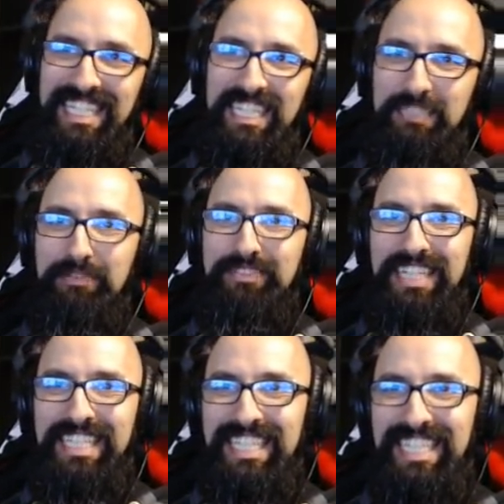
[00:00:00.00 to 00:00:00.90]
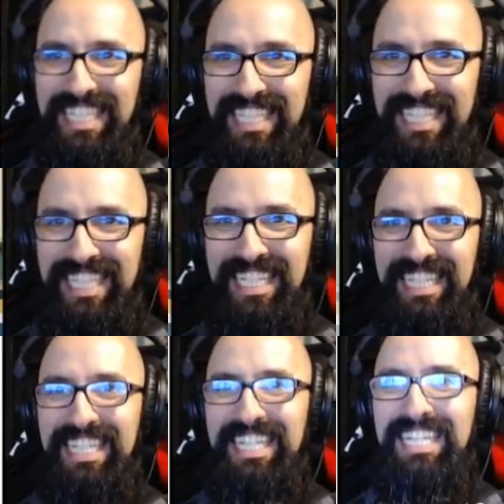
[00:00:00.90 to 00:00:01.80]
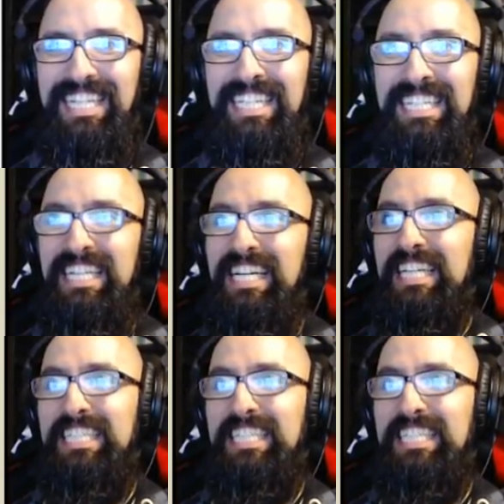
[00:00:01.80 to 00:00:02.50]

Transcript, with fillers: Let's move on. I